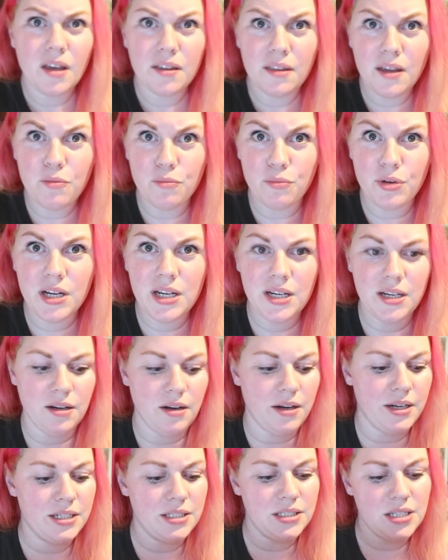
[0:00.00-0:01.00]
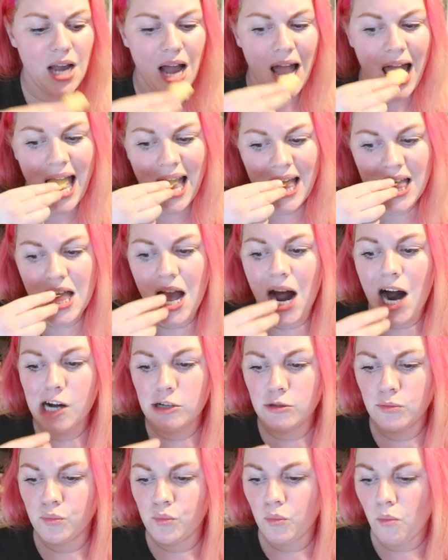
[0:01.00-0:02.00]
They're really nice.
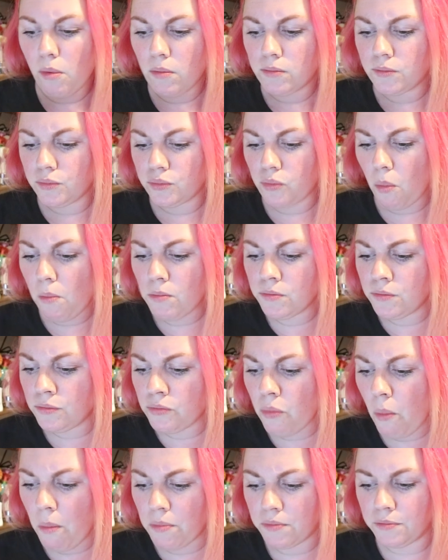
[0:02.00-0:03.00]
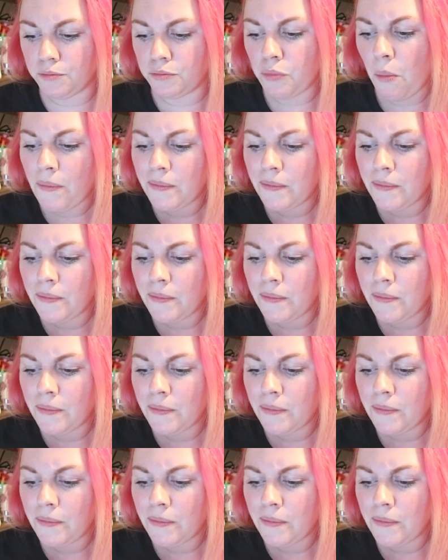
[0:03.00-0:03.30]
Mmm.